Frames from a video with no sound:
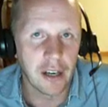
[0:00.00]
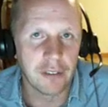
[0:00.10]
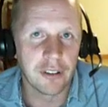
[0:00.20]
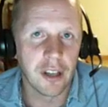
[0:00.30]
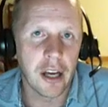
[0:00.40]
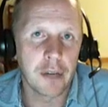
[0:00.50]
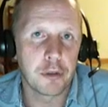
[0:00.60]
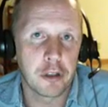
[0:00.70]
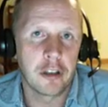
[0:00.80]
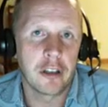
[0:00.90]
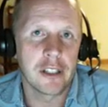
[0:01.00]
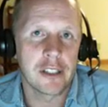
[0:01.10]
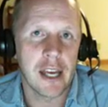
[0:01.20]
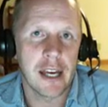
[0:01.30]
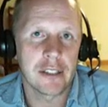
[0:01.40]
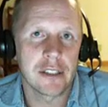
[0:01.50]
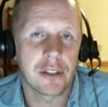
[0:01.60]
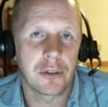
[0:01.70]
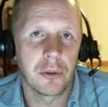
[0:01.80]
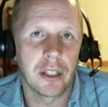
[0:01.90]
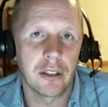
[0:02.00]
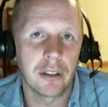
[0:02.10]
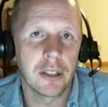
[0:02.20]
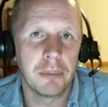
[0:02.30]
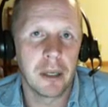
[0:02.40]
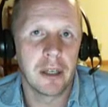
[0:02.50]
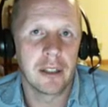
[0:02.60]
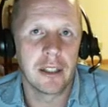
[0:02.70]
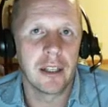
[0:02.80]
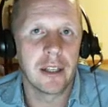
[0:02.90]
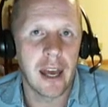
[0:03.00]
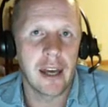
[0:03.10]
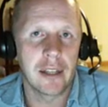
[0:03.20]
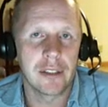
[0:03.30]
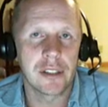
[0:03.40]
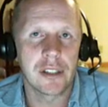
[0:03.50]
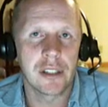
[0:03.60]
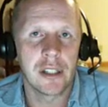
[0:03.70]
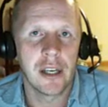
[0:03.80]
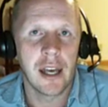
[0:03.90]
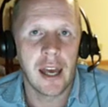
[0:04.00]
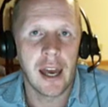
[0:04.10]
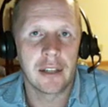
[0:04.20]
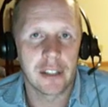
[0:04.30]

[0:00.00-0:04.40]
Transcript: of libraries has greatly been enhanced and